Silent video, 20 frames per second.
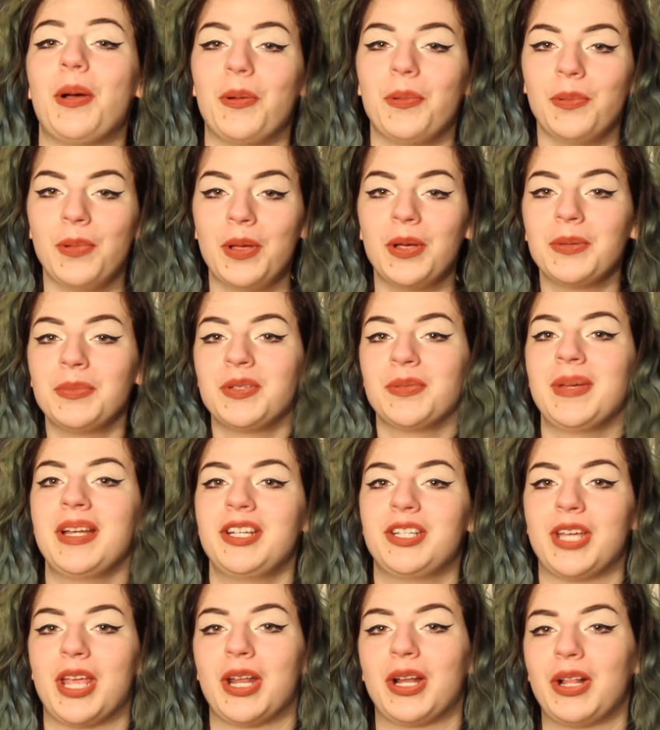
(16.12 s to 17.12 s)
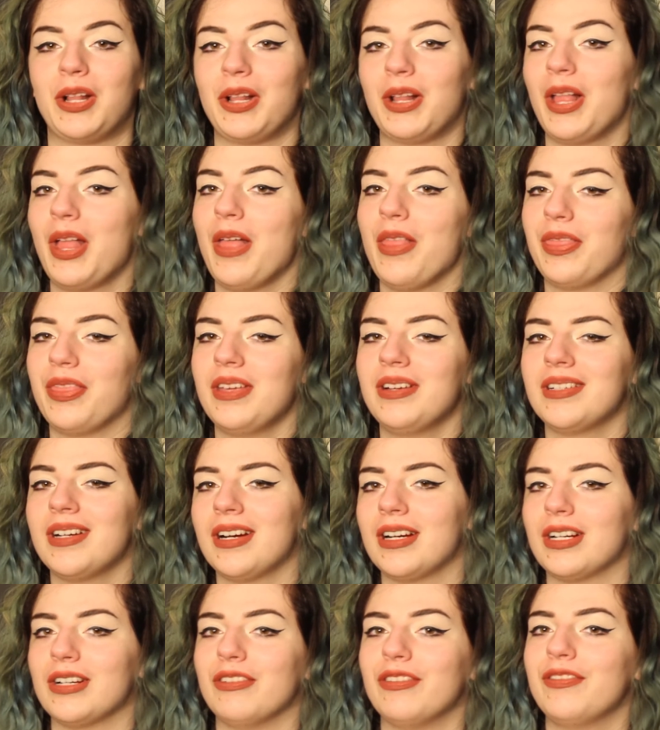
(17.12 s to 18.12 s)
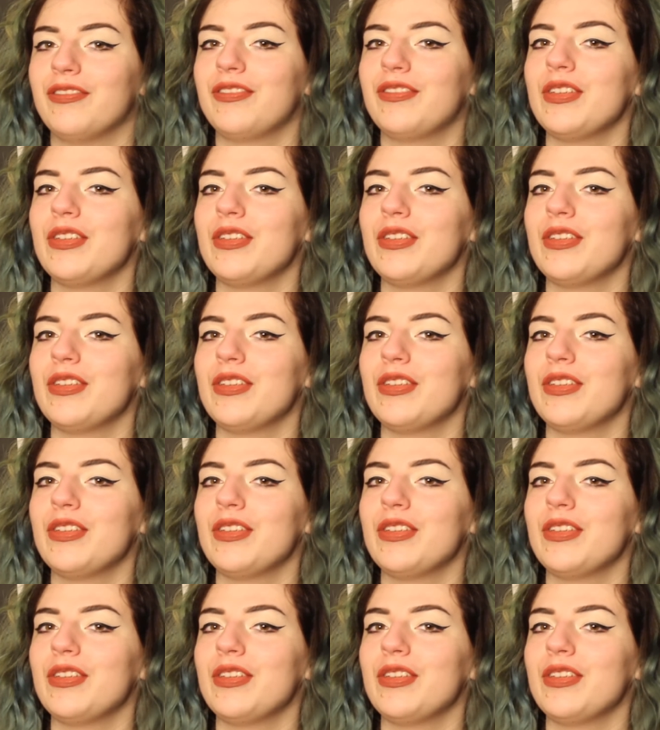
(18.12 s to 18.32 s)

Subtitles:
welcome to my channel. There are a